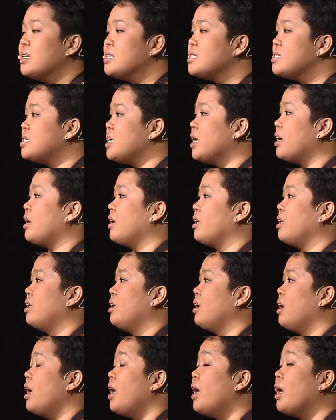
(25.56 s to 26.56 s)

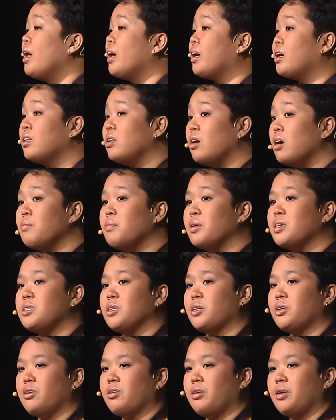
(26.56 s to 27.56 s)
Second, economic
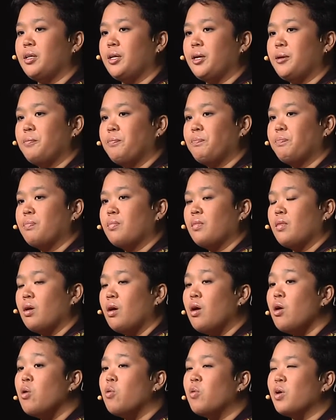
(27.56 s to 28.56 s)
security,
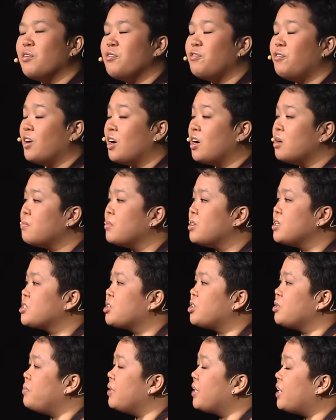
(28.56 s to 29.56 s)
where farmers
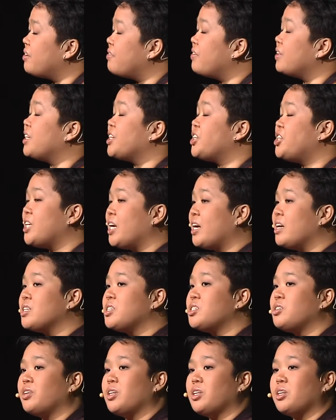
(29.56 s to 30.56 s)
could be given a
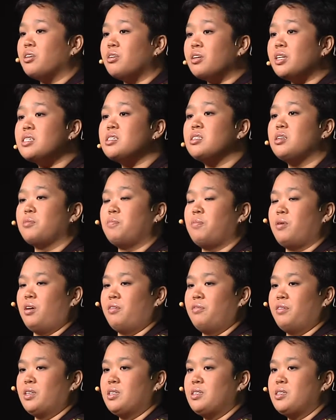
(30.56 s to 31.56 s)
chance to increase their
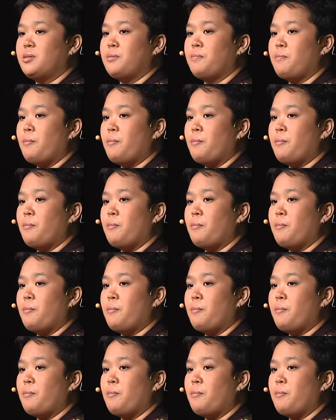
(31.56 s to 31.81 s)
profits.